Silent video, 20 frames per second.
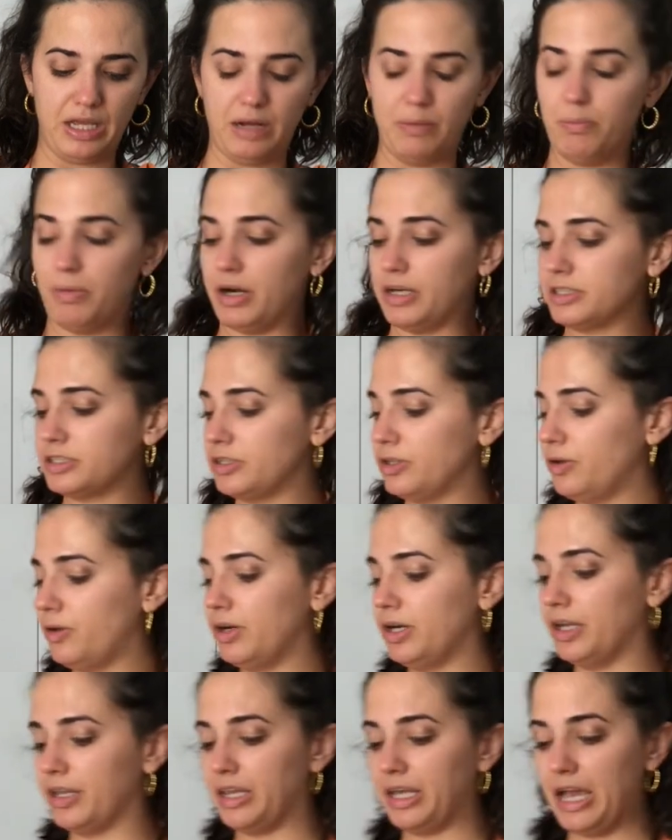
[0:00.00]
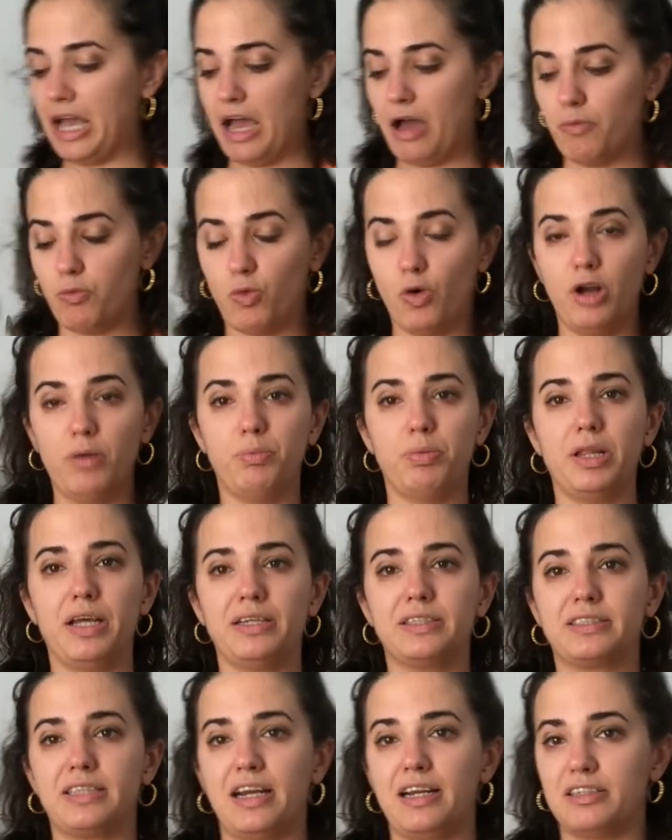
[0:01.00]
Barcelona, they have one
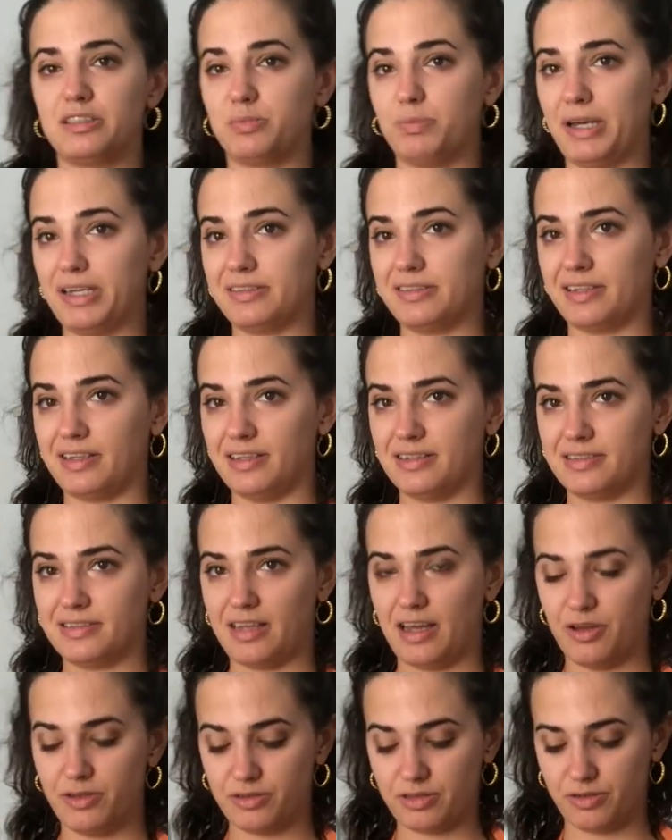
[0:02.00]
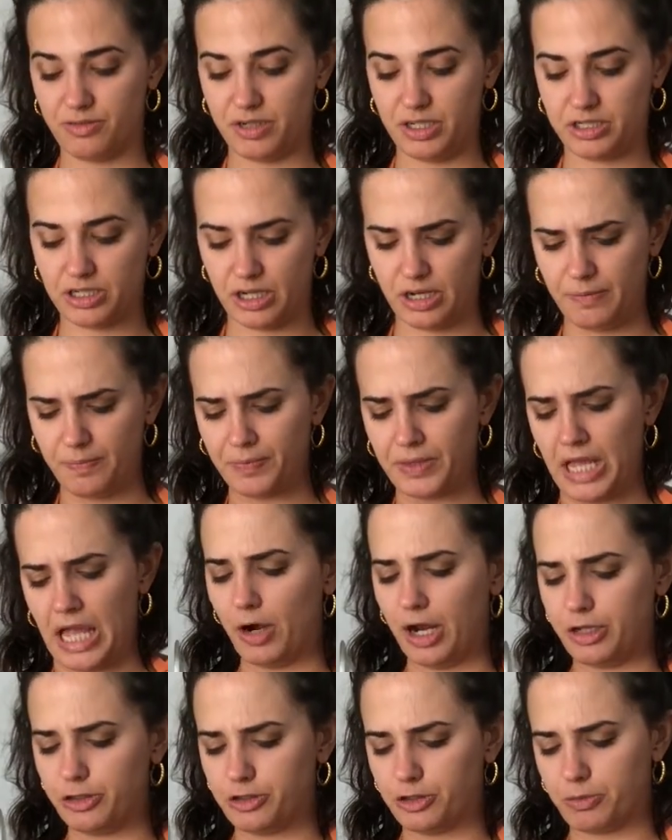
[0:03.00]
place that is Mexican style ceviche,
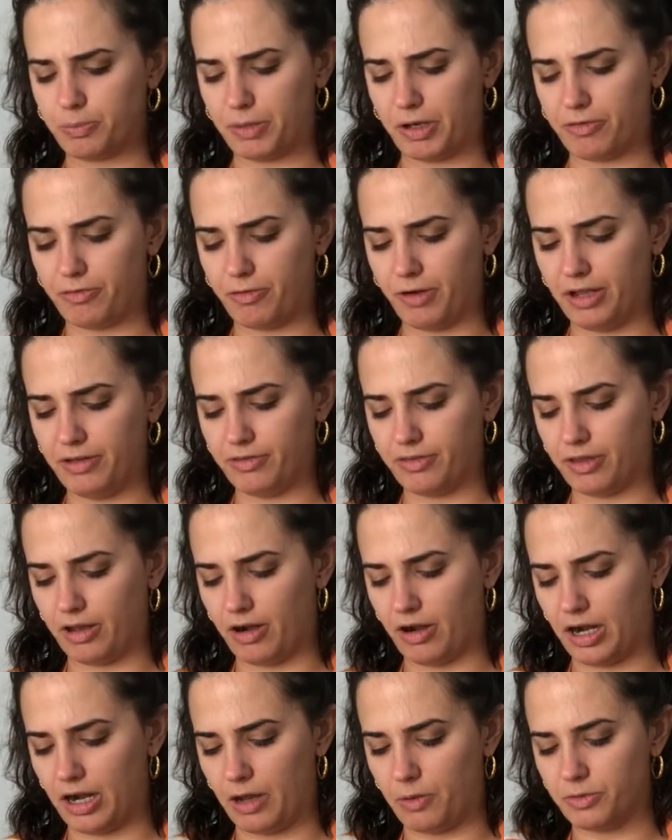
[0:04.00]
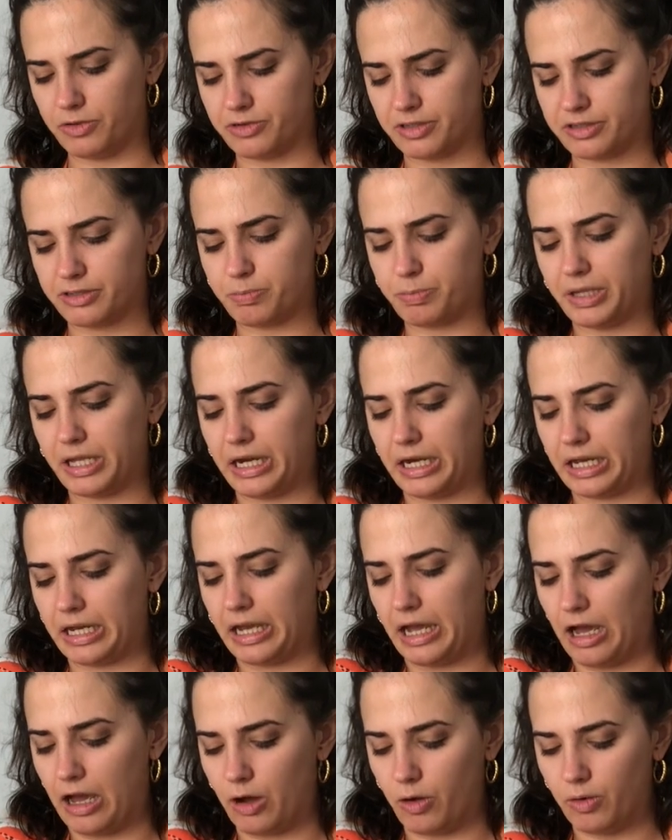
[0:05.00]
where I took my friends there and I was explaining
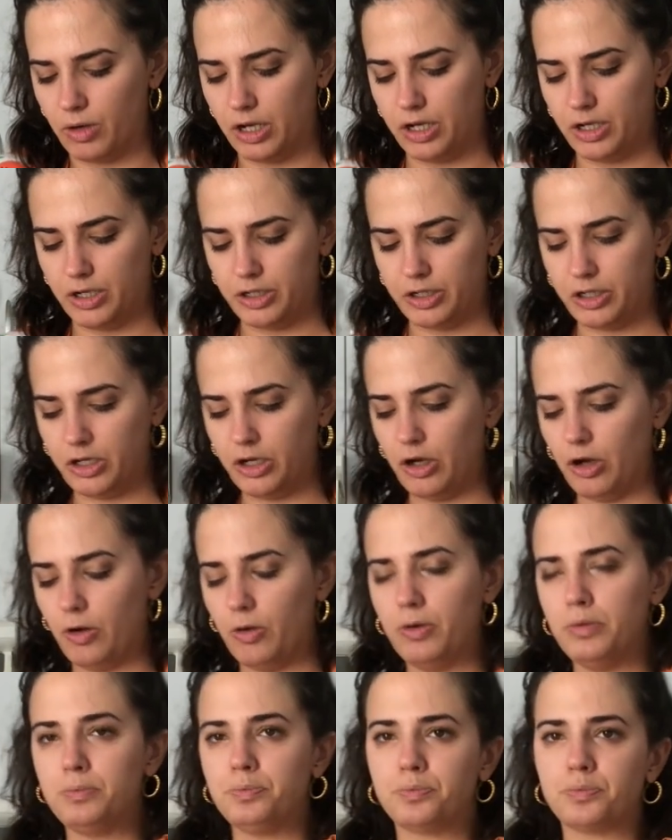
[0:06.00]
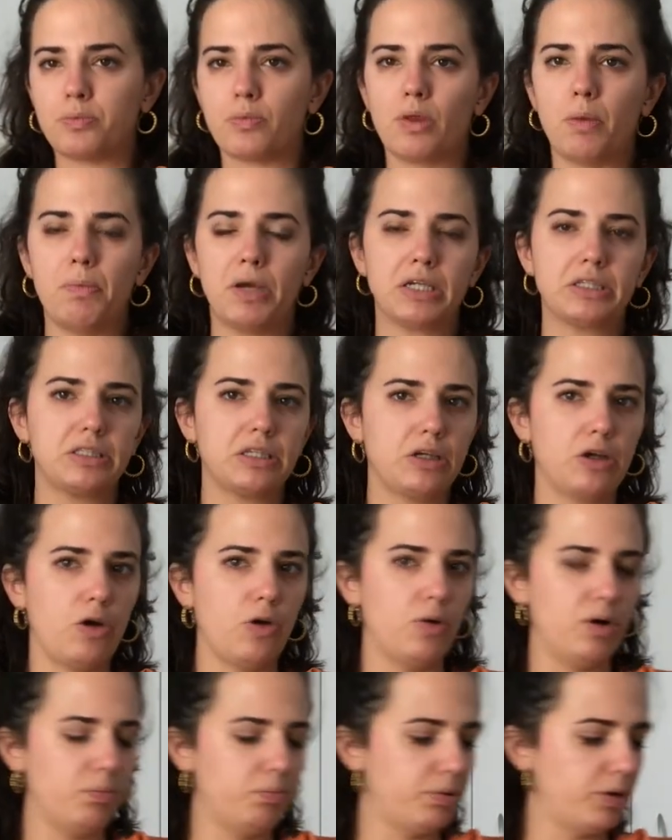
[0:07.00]
how, you know, Mexico
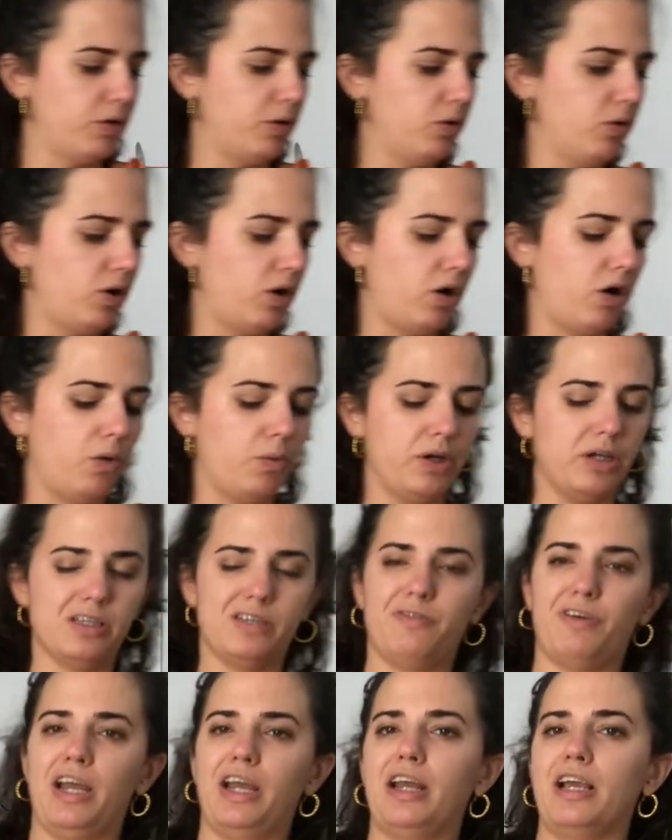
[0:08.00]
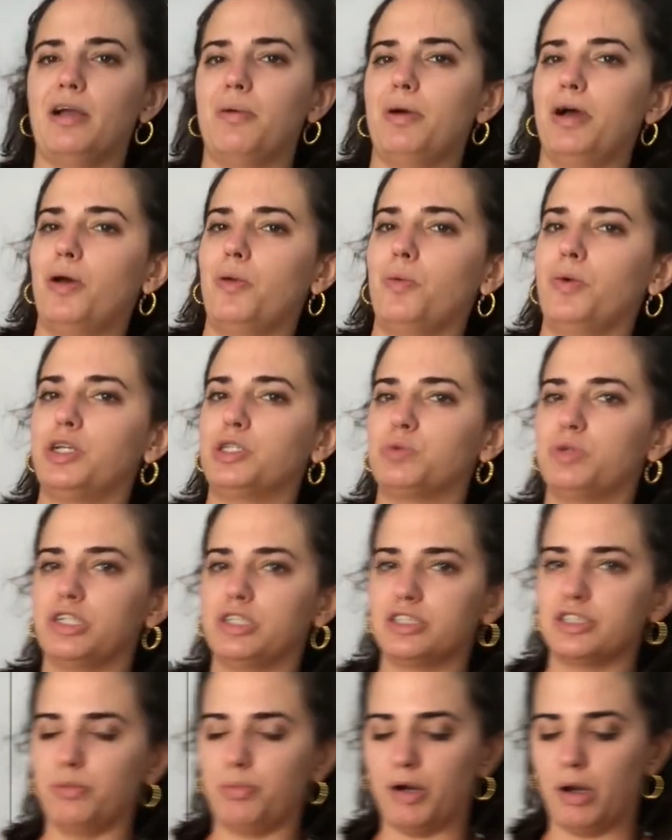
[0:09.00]
and Peru are always fighting about which one
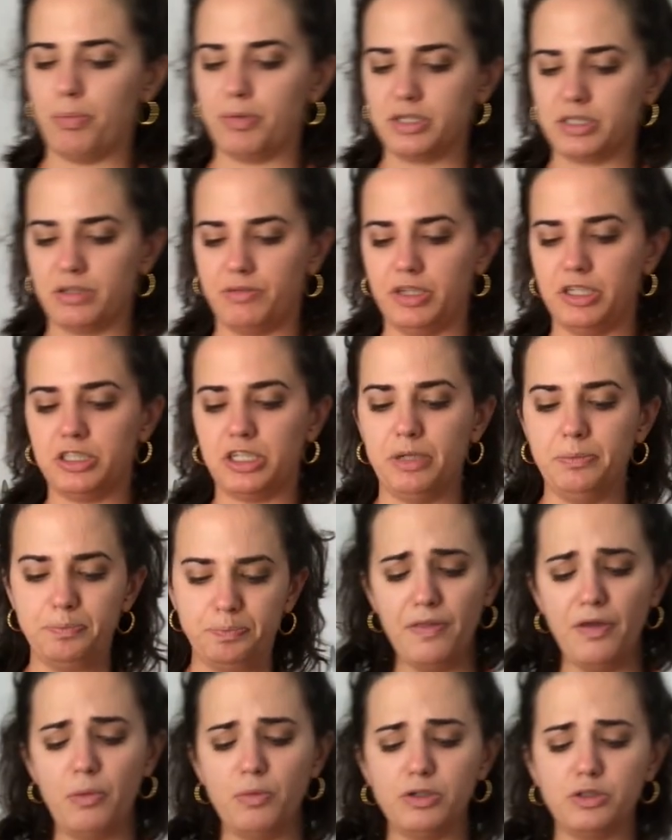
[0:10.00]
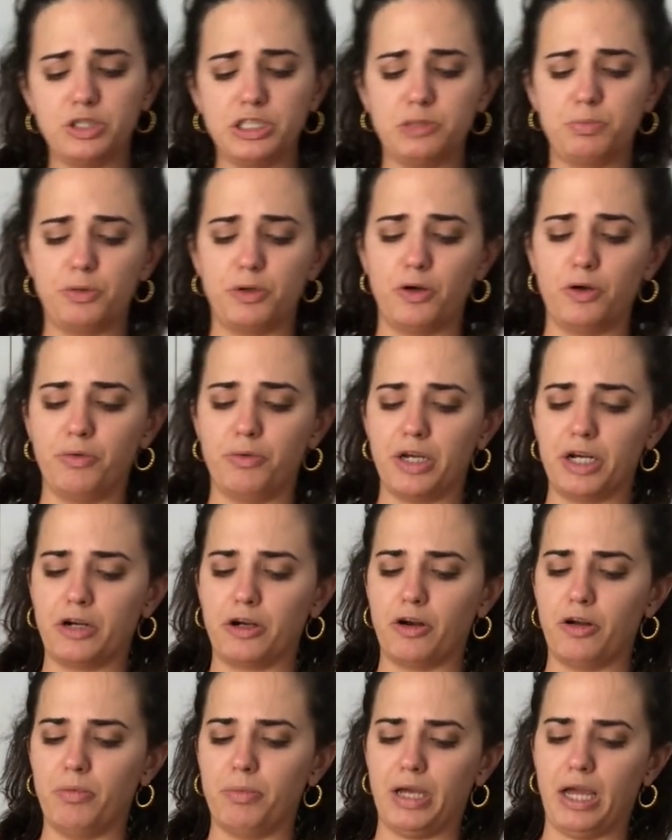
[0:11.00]
is the proper ceviche. And there was this Peruvian
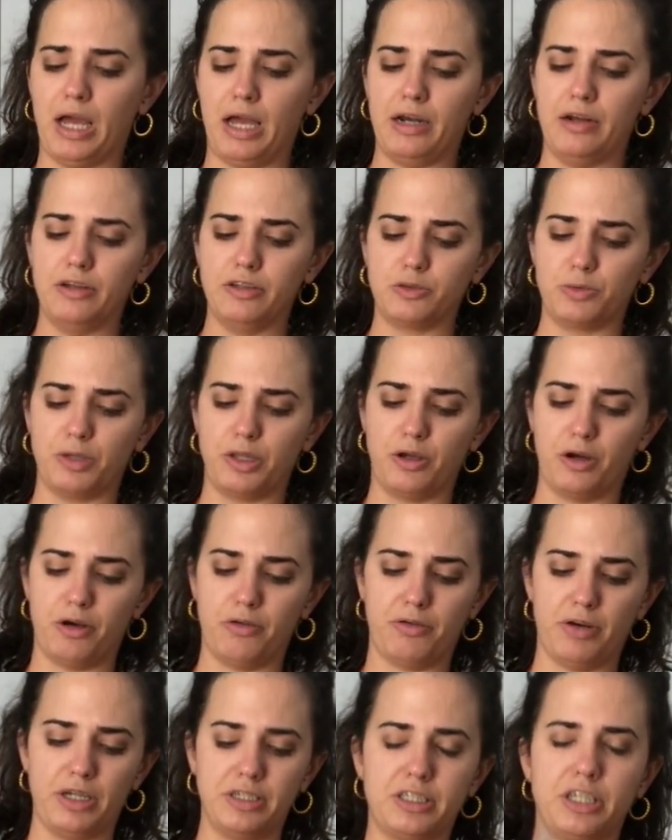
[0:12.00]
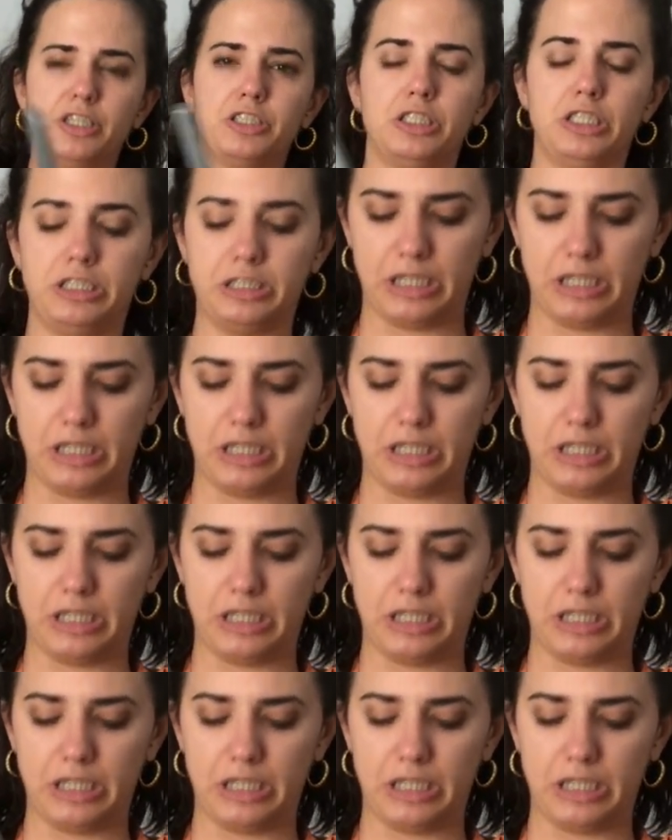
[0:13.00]
girl behind us with her friends, and she's